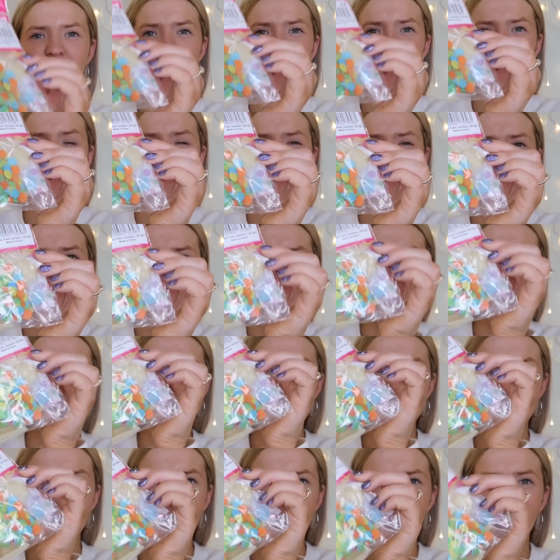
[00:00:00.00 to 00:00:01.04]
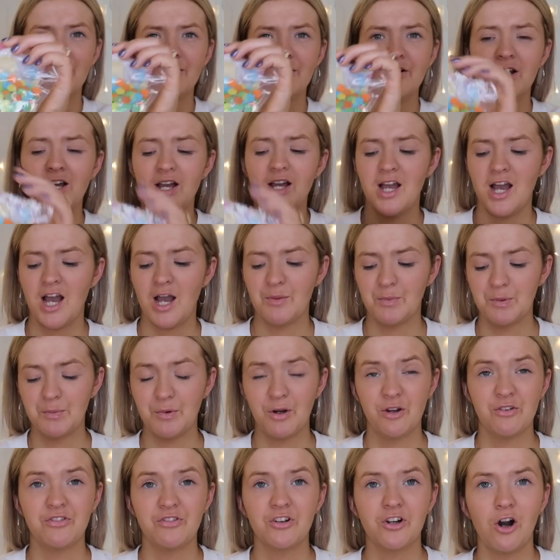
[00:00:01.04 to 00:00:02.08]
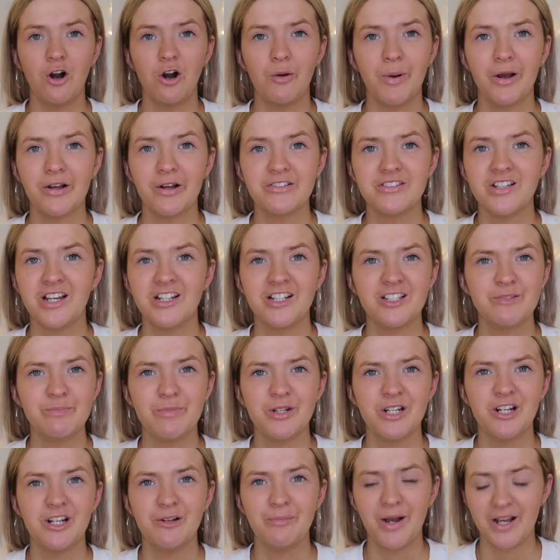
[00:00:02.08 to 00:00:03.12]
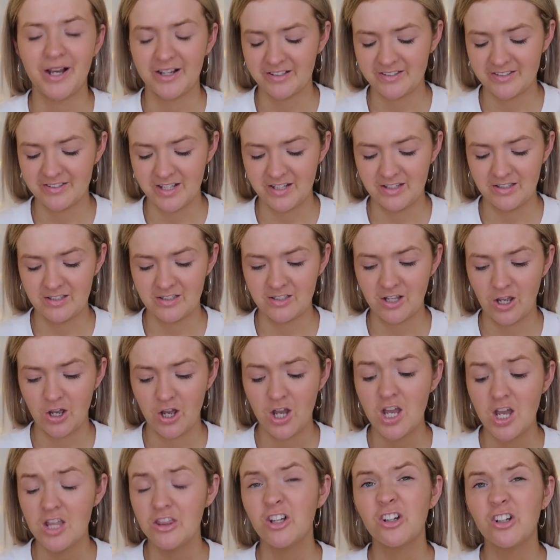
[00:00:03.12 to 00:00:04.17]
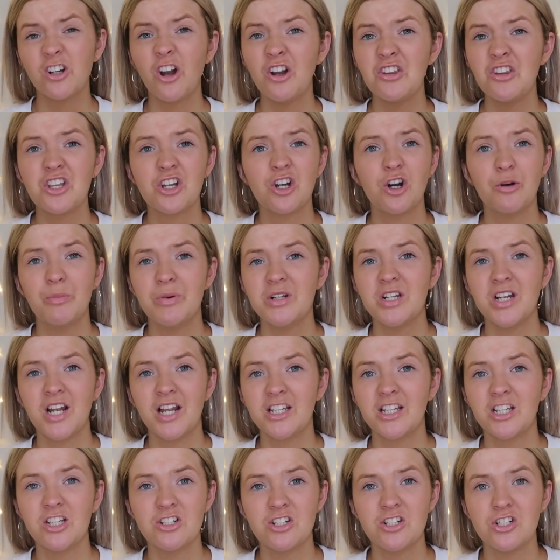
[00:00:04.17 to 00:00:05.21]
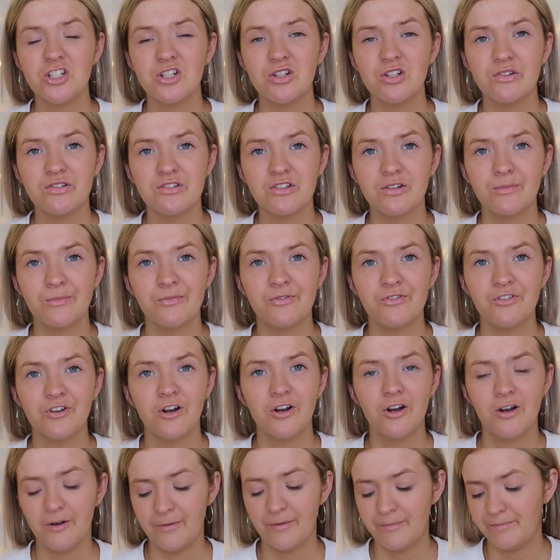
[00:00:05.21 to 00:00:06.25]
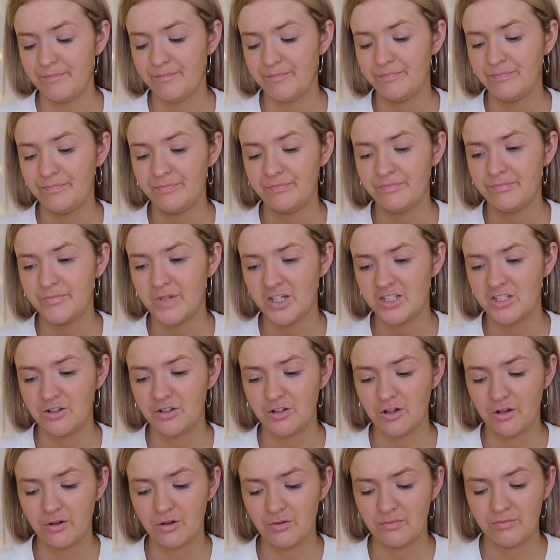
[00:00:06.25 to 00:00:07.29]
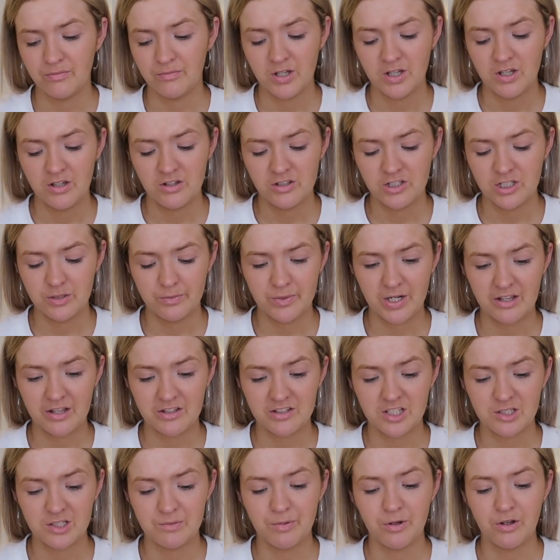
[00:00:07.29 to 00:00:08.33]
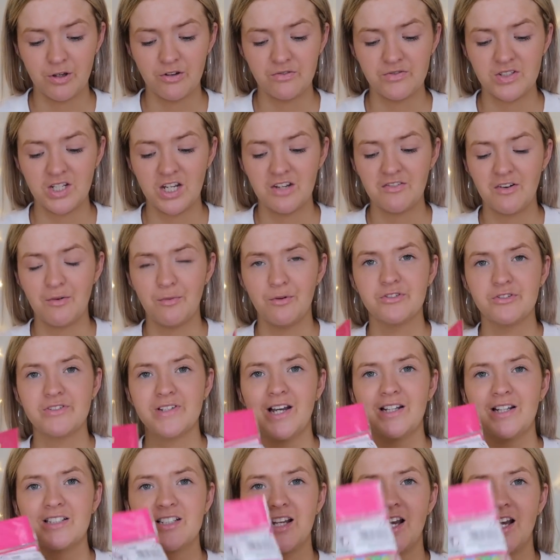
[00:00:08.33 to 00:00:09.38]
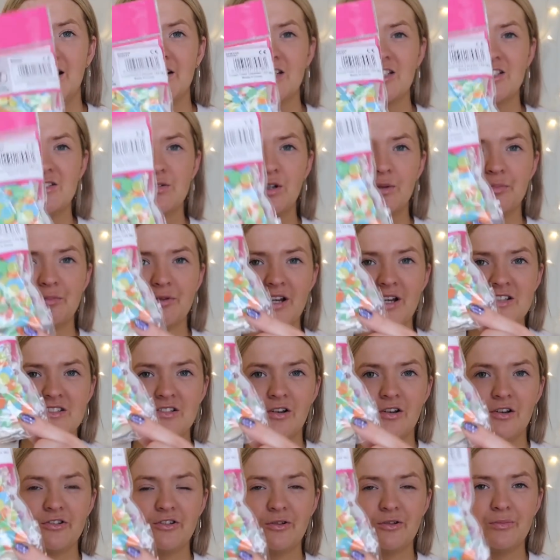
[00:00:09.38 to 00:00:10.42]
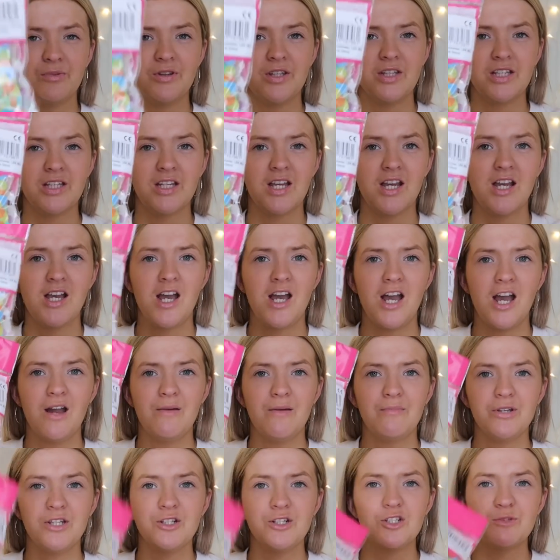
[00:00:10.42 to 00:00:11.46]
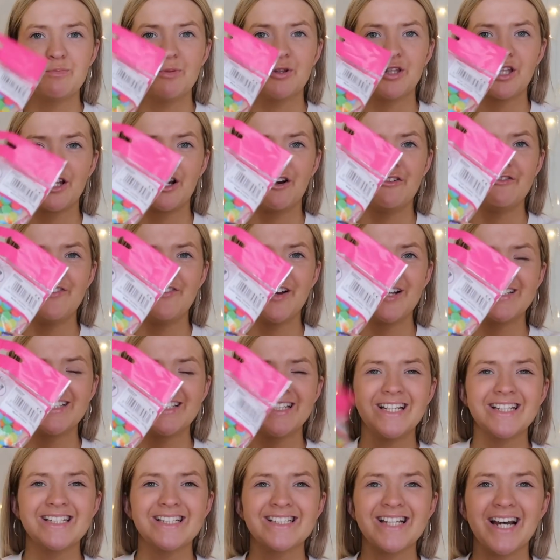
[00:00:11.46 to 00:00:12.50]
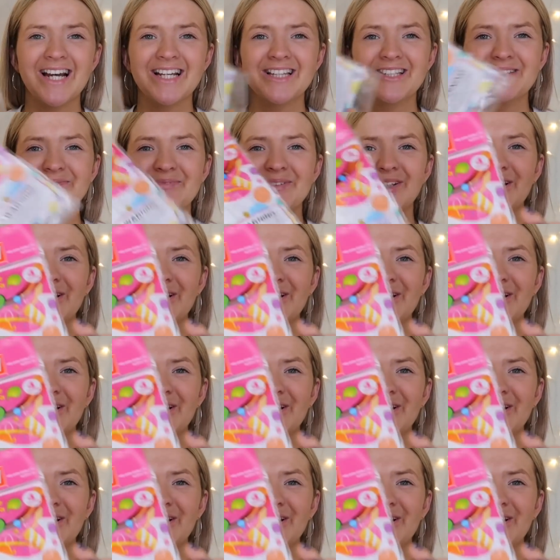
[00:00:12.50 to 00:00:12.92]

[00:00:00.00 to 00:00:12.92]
but it's past my birthday now and we both forgot about it and it's been in the bag since. So they'll go in the cupboard and I could just use them for, I don't know, someone else's birthday if I want to add it to a present or something. But you just put the confetti inside the